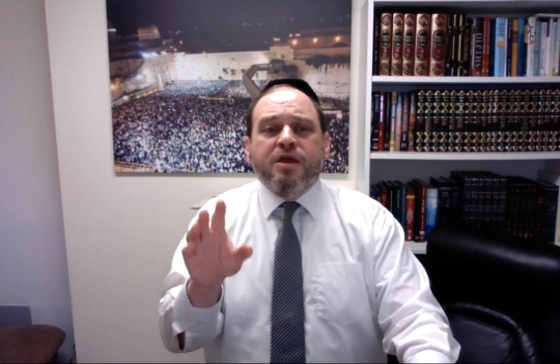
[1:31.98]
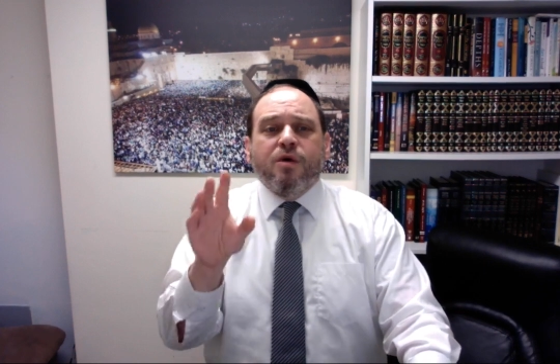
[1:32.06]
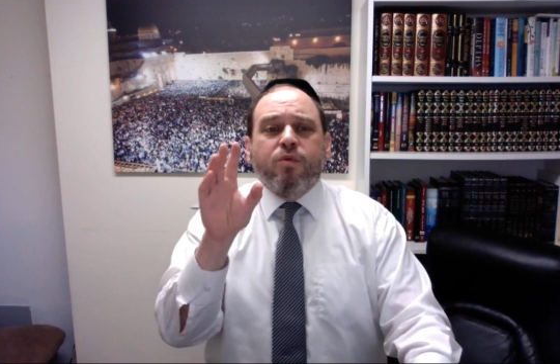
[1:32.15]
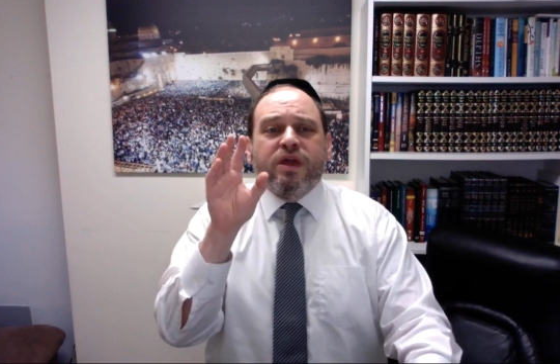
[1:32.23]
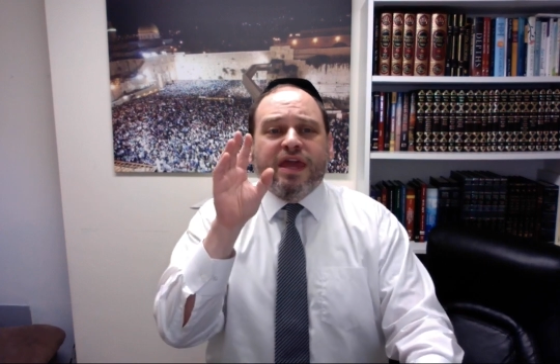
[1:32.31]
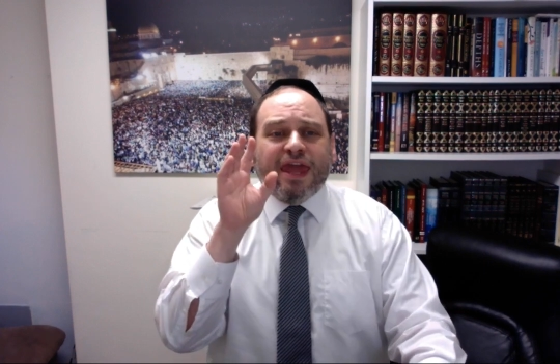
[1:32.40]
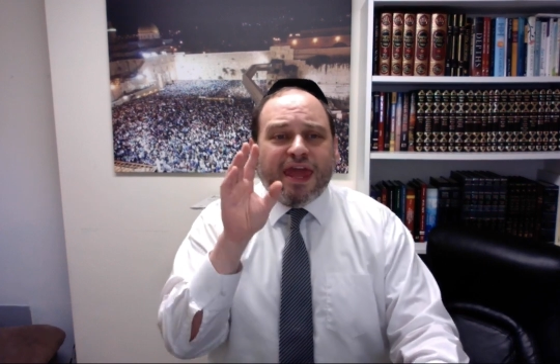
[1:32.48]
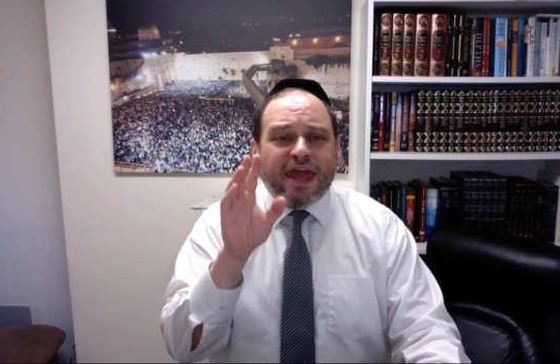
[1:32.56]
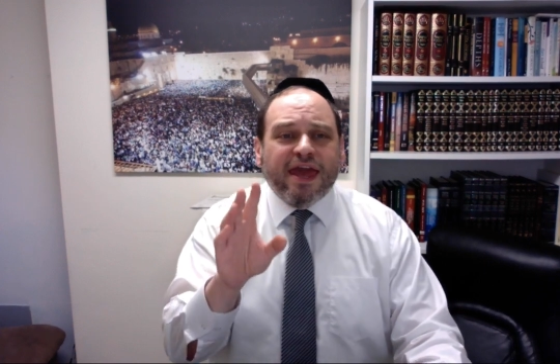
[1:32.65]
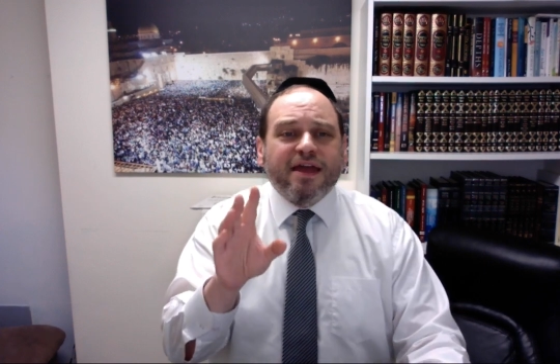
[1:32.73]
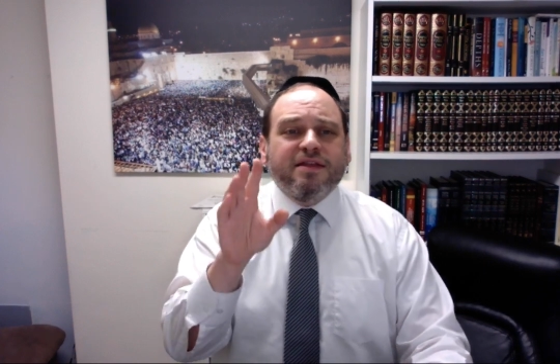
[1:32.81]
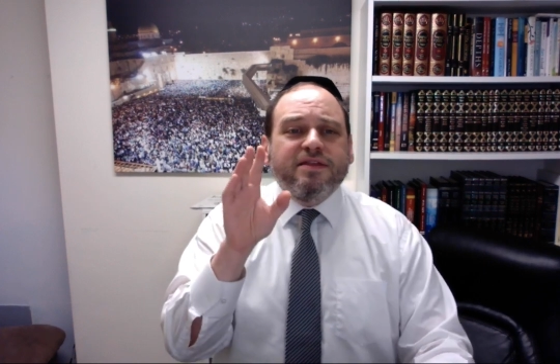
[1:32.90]
we
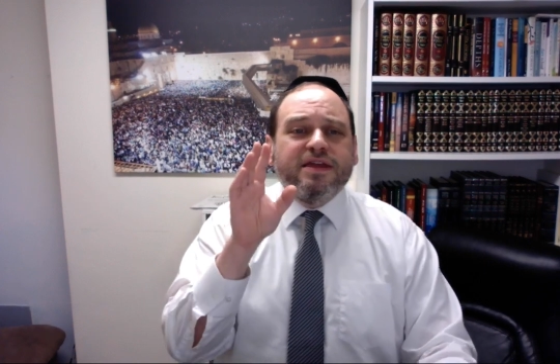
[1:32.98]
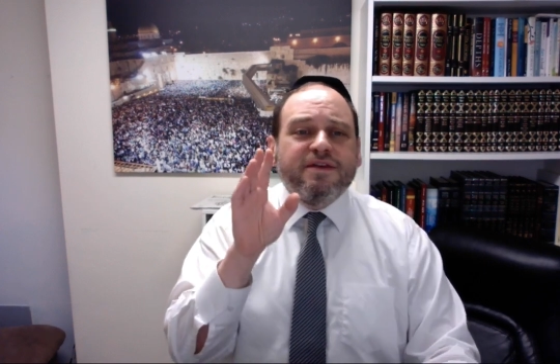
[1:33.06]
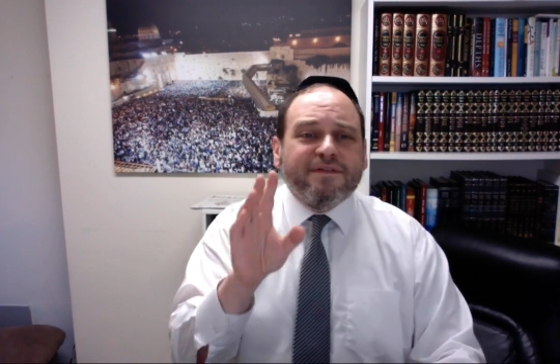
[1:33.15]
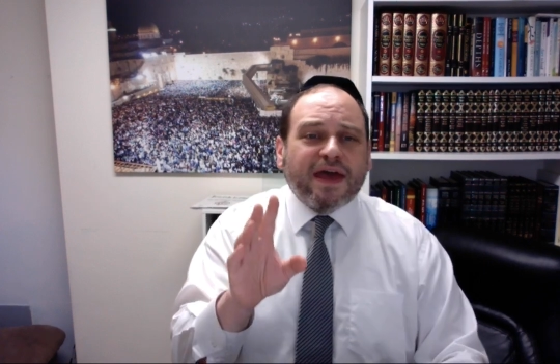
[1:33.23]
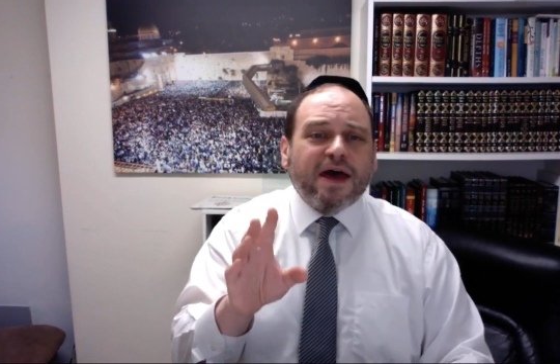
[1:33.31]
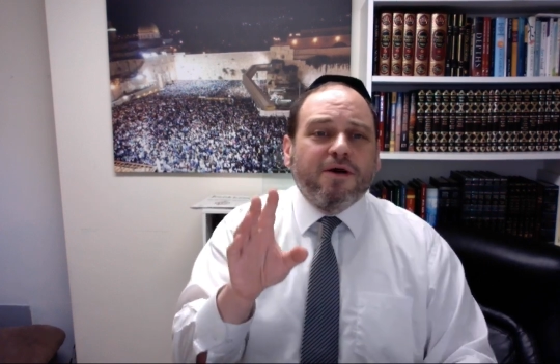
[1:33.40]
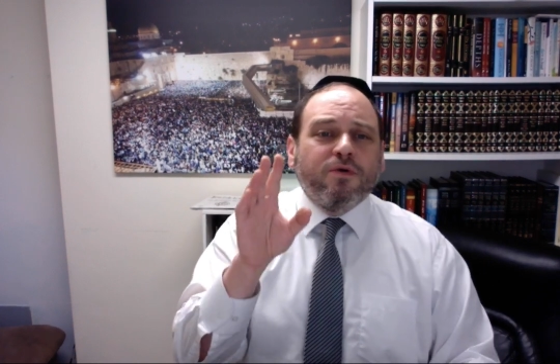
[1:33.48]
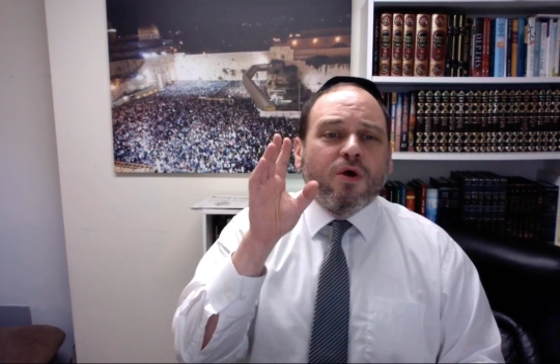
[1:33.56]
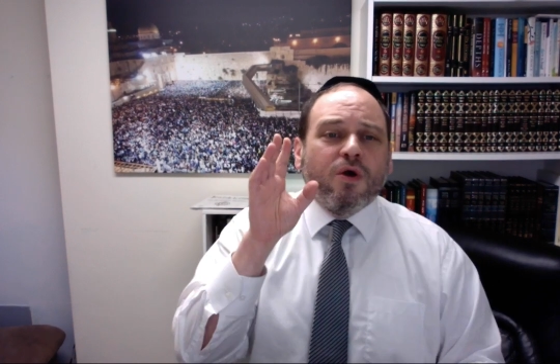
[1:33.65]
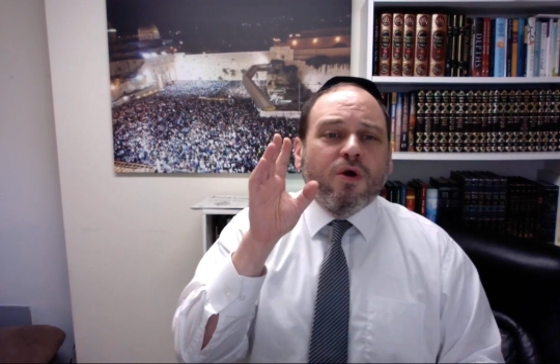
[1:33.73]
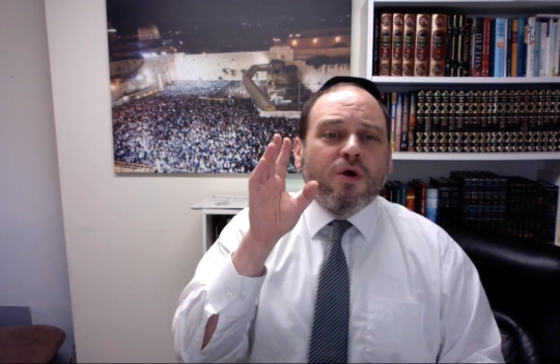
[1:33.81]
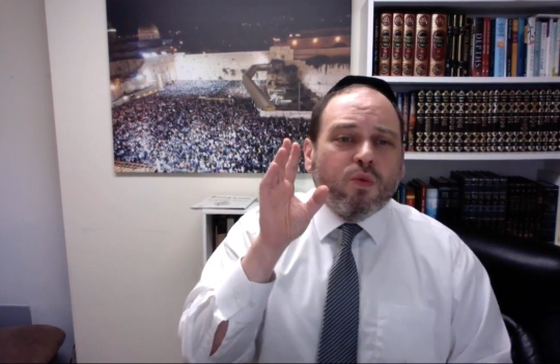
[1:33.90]
can't leave out
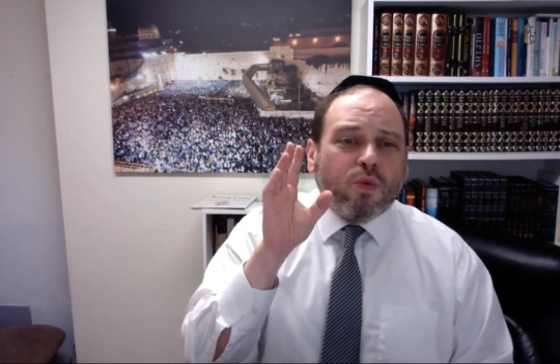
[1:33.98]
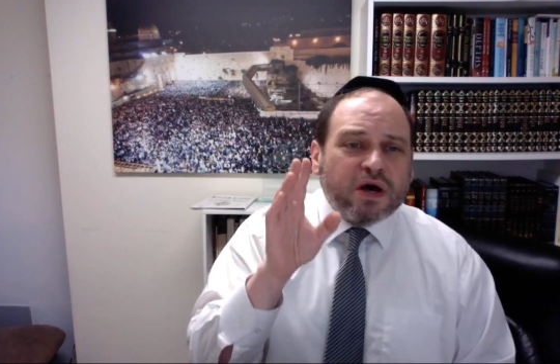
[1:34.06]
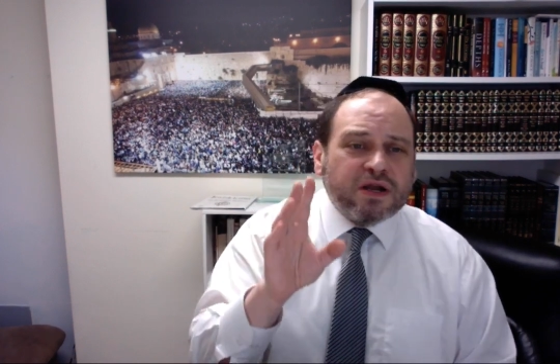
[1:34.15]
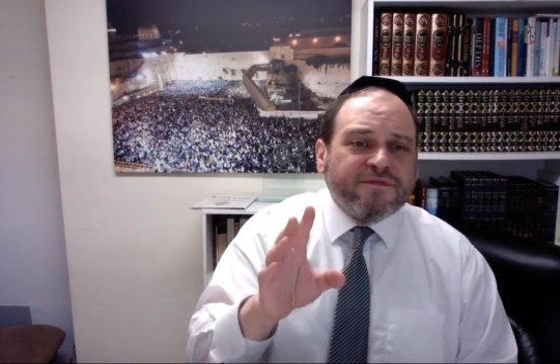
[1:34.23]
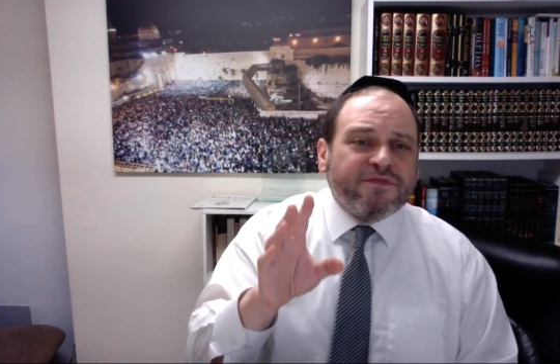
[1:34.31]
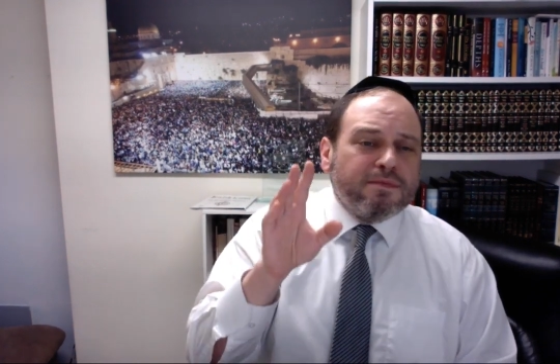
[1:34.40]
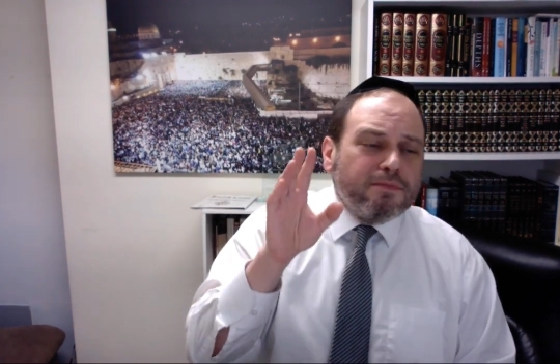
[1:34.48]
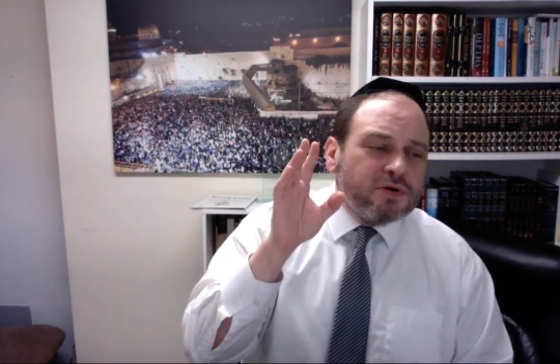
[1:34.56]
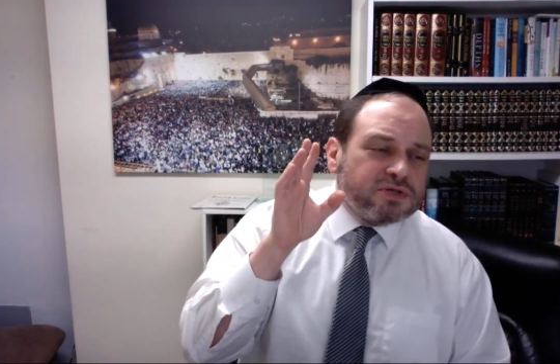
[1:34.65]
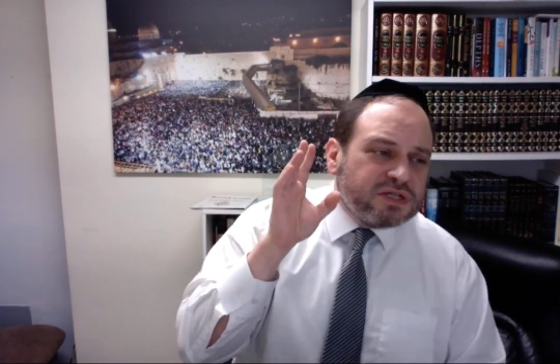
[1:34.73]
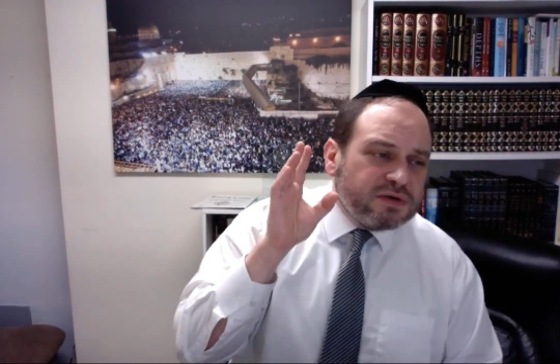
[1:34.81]
one of the most